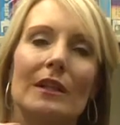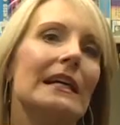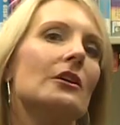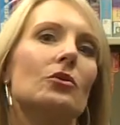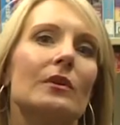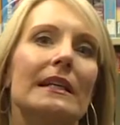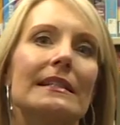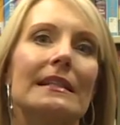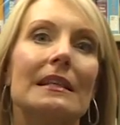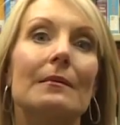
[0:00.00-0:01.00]
increase
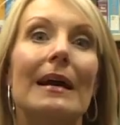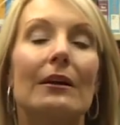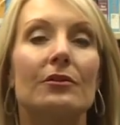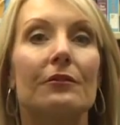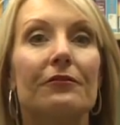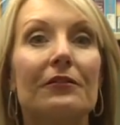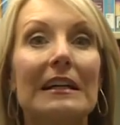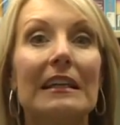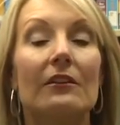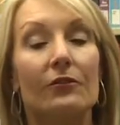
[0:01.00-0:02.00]
in the amount of
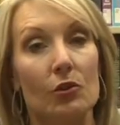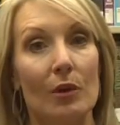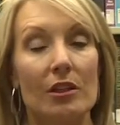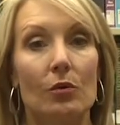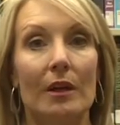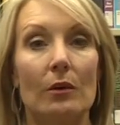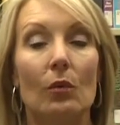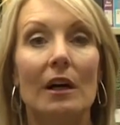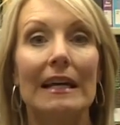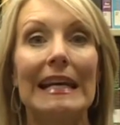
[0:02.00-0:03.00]
funding for
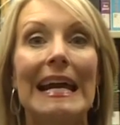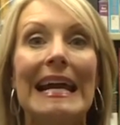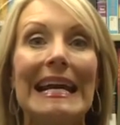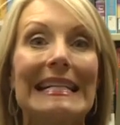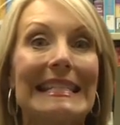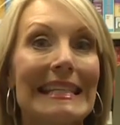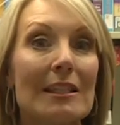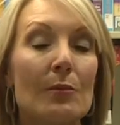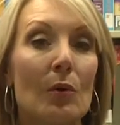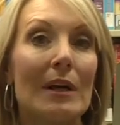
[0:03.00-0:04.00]
2021. It's
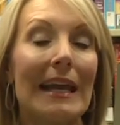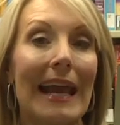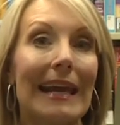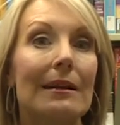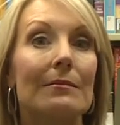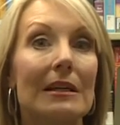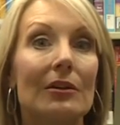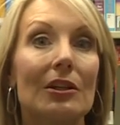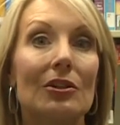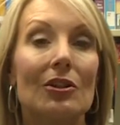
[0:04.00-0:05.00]
$6.8
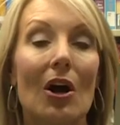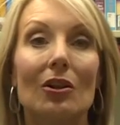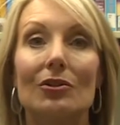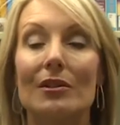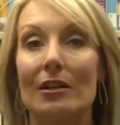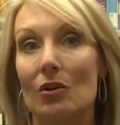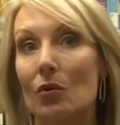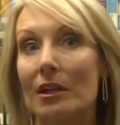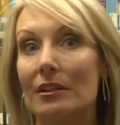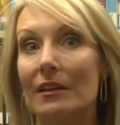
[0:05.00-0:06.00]
million, and
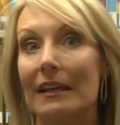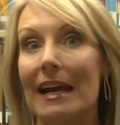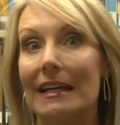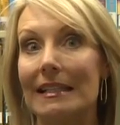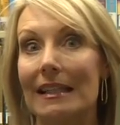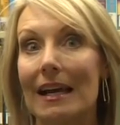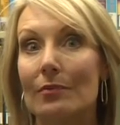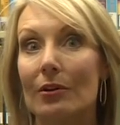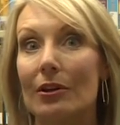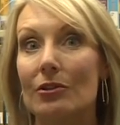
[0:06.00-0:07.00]
according to the county's
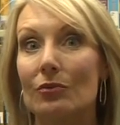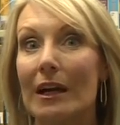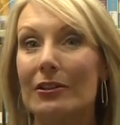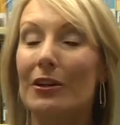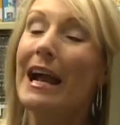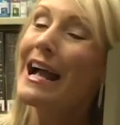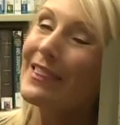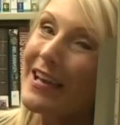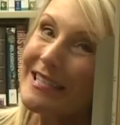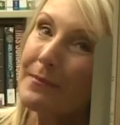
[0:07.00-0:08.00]
library director,
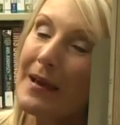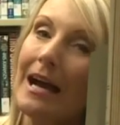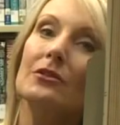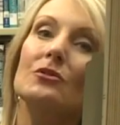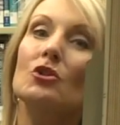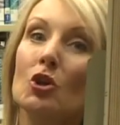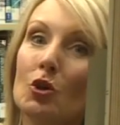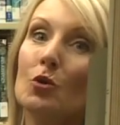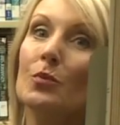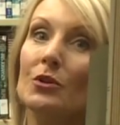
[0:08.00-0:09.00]
that's about
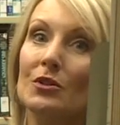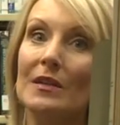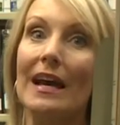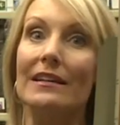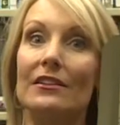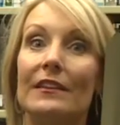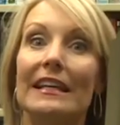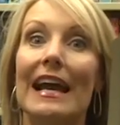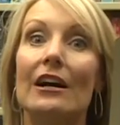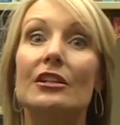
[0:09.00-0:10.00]
2% of the
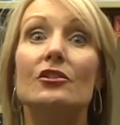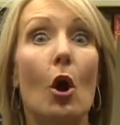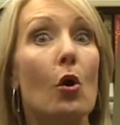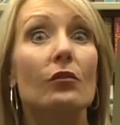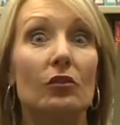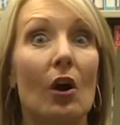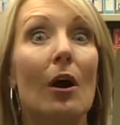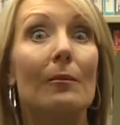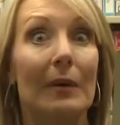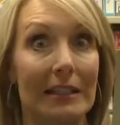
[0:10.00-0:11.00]
county's overall
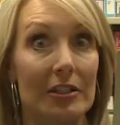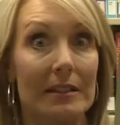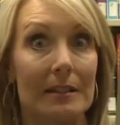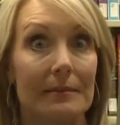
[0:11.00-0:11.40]
budget.